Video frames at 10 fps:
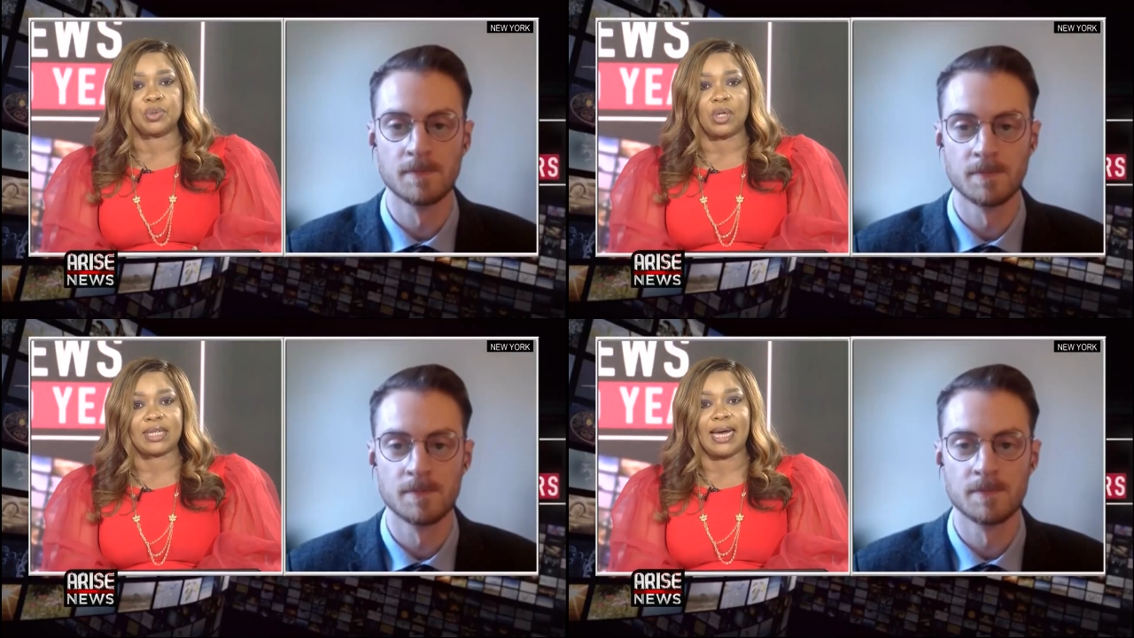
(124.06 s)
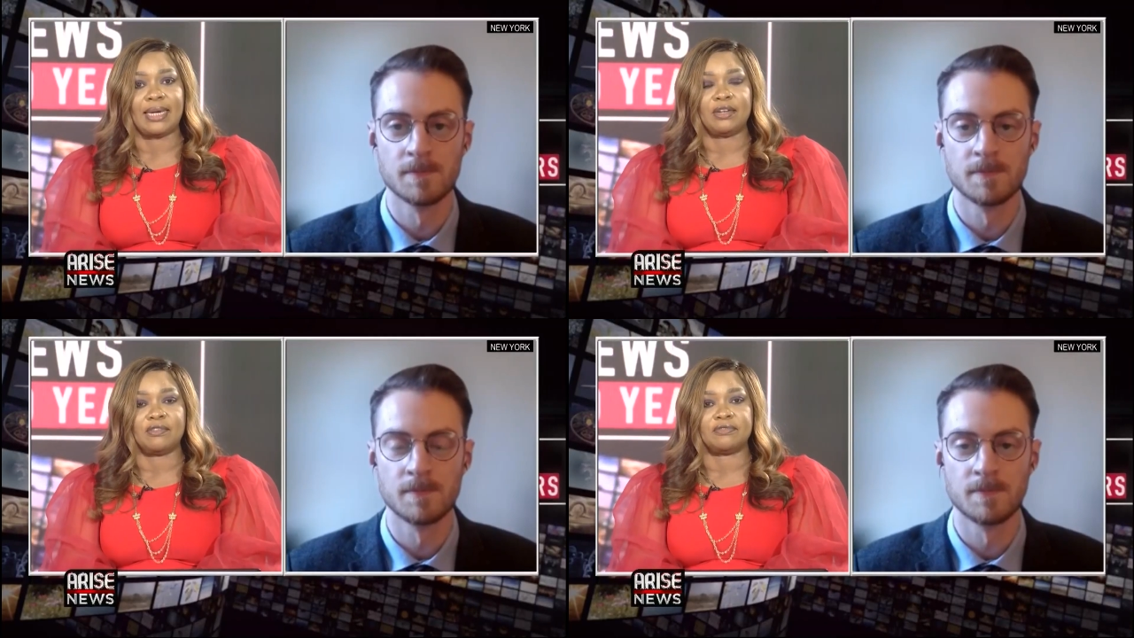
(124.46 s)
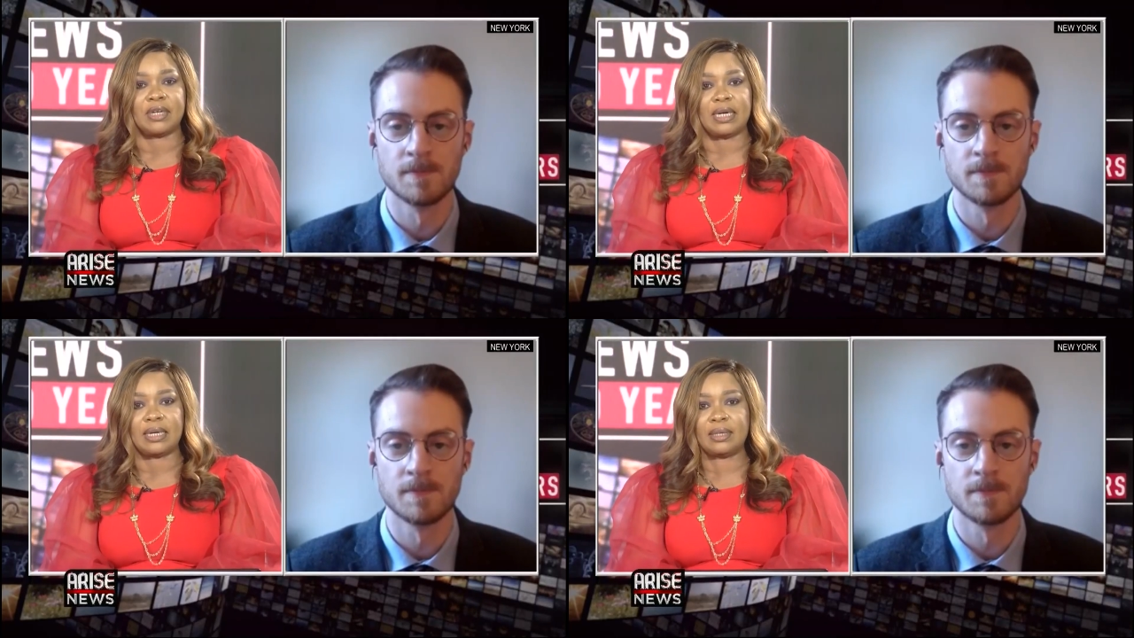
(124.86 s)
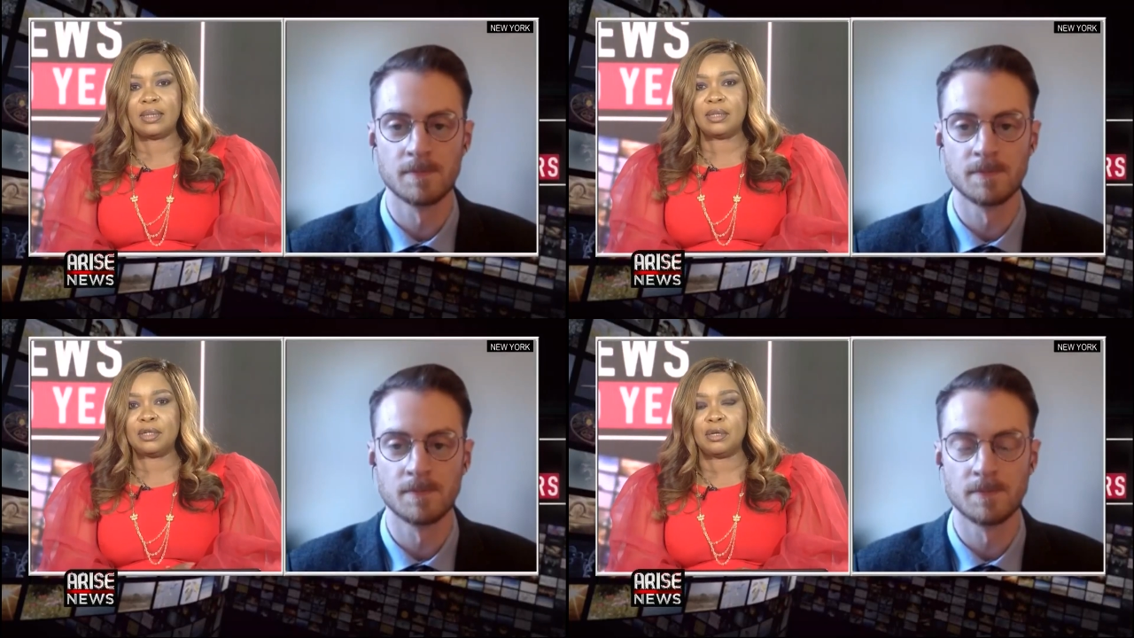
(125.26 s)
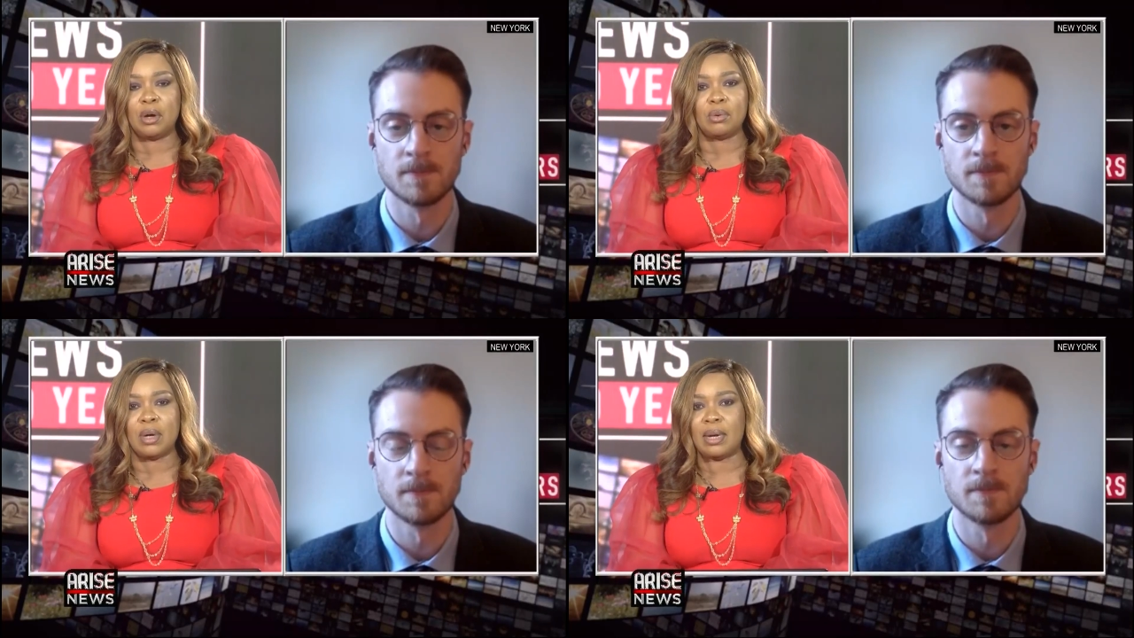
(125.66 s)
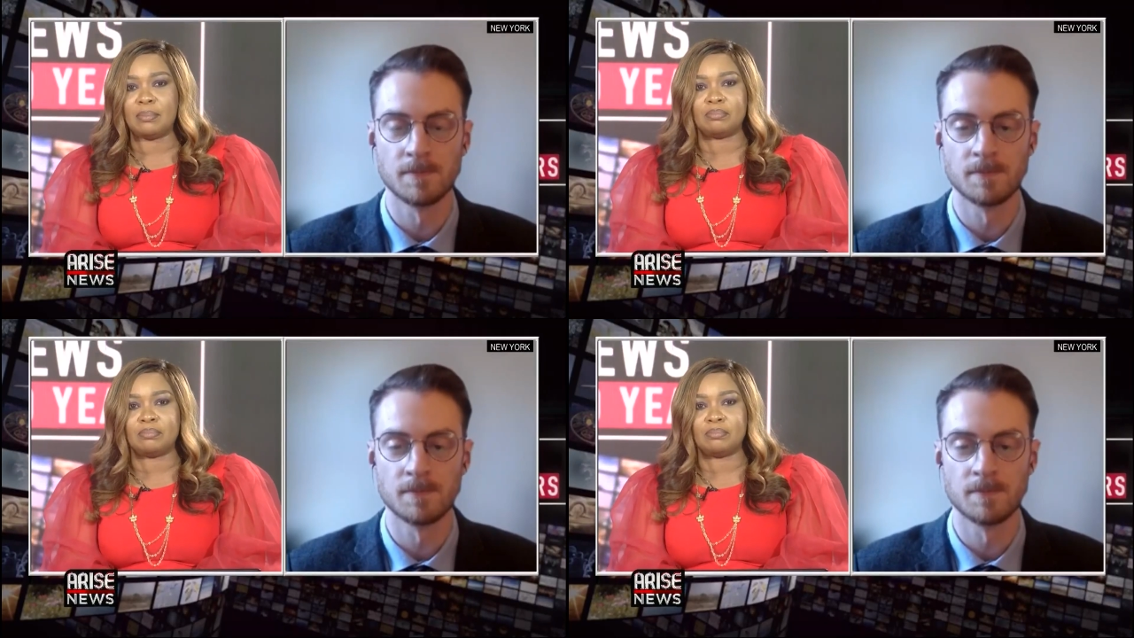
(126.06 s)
Speaker 1: What kind of, uh, you know, uh,